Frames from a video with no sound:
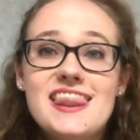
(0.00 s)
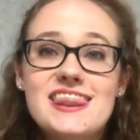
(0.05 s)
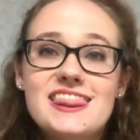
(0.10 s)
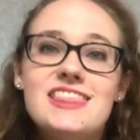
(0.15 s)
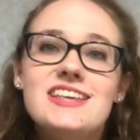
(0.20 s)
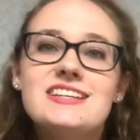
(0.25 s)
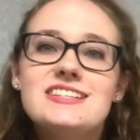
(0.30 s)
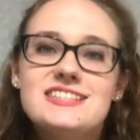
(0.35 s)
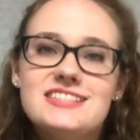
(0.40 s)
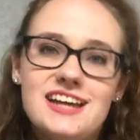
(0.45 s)

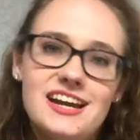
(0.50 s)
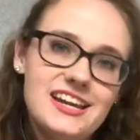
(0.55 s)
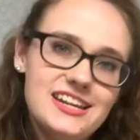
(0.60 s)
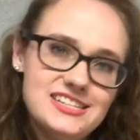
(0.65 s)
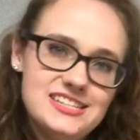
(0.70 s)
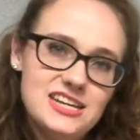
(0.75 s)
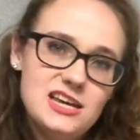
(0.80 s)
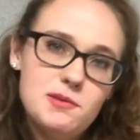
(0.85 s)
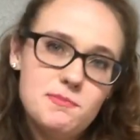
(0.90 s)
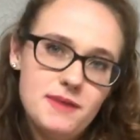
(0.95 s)
The second
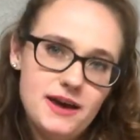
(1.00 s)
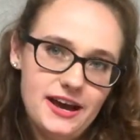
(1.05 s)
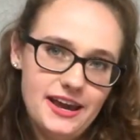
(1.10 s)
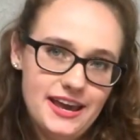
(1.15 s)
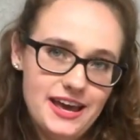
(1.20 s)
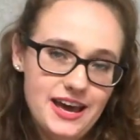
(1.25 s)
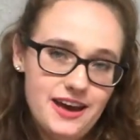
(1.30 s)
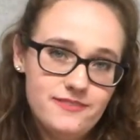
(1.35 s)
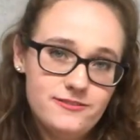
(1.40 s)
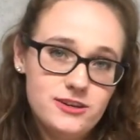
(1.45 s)
tip I
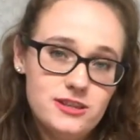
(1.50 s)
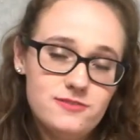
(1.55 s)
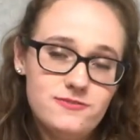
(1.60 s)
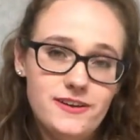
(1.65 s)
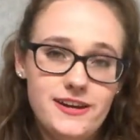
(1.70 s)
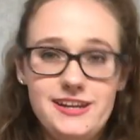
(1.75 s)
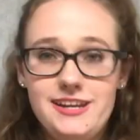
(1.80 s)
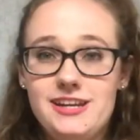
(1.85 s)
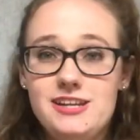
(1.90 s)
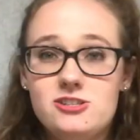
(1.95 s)
have with
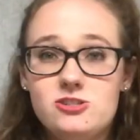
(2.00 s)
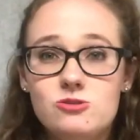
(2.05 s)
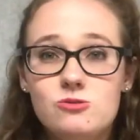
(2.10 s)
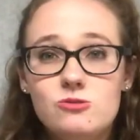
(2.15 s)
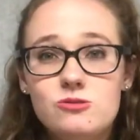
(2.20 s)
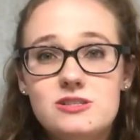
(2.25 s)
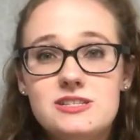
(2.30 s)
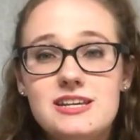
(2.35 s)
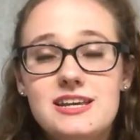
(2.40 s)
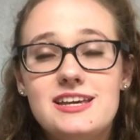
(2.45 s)

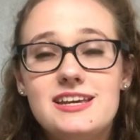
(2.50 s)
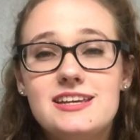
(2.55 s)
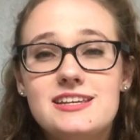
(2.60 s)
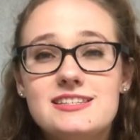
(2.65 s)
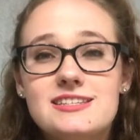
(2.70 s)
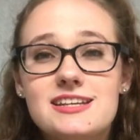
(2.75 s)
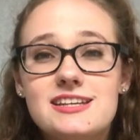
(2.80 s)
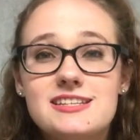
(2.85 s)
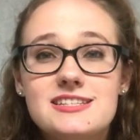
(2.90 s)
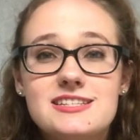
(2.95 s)
financials
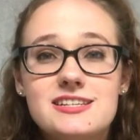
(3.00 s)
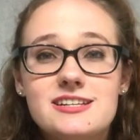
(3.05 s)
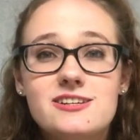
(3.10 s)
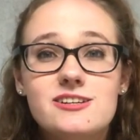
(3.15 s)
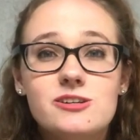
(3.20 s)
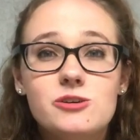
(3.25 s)
is consider